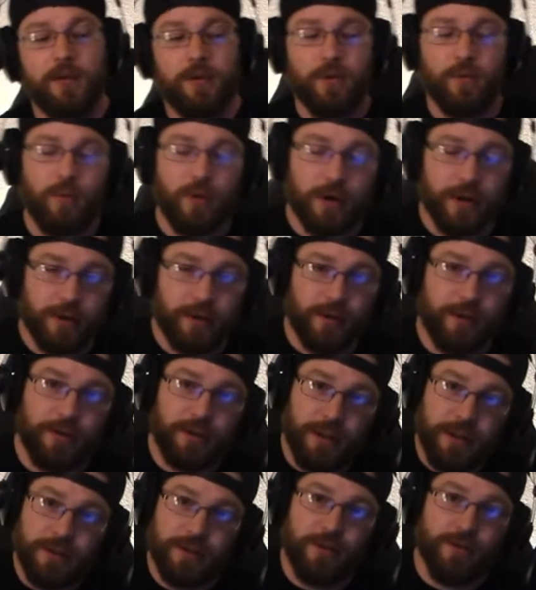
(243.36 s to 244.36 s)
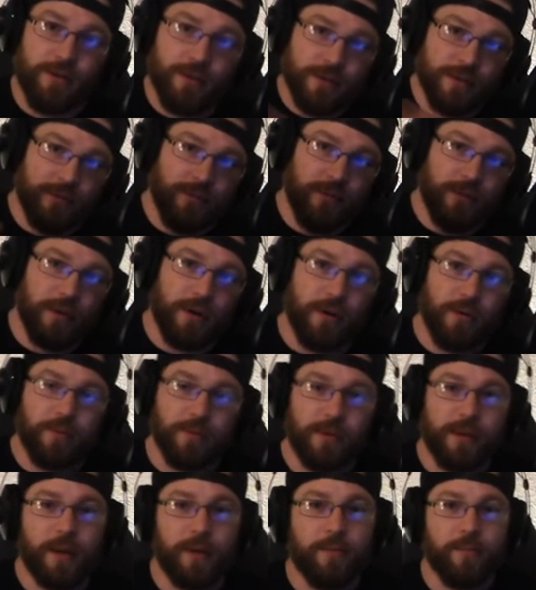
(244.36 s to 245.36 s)
one of the, these girls, you know,
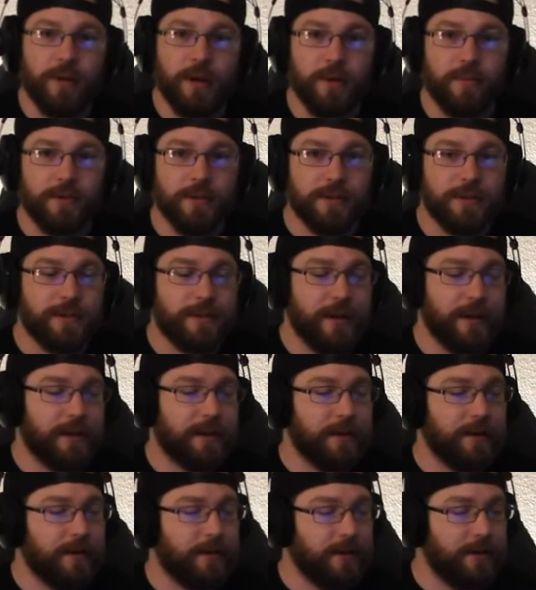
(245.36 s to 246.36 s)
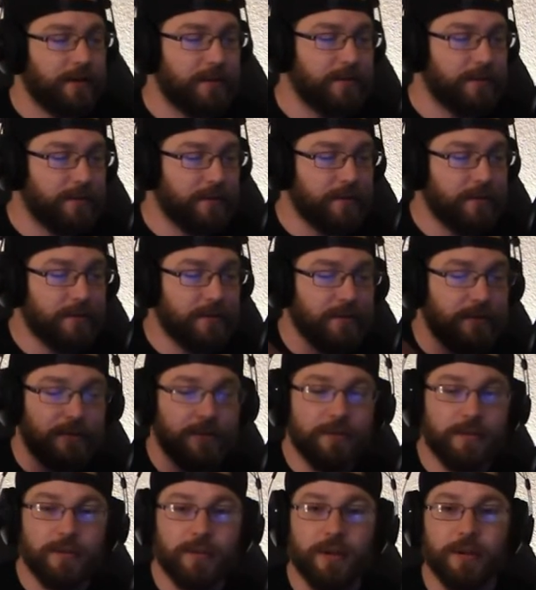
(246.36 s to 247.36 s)
they'd be able to take a, uh,
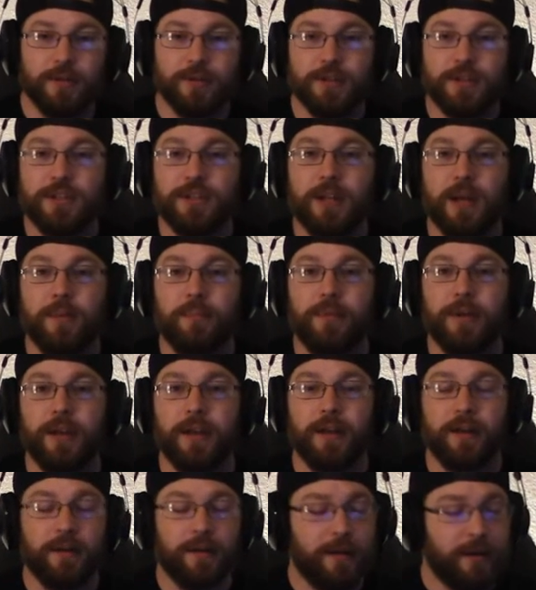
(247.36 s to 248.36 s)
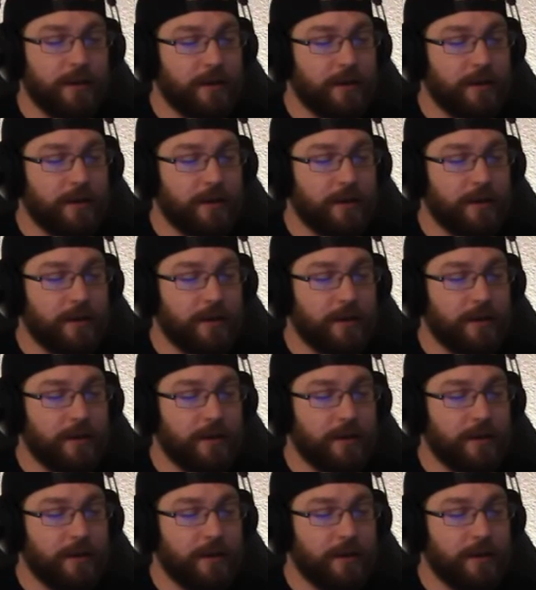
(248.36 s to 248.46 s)
you know, just step in.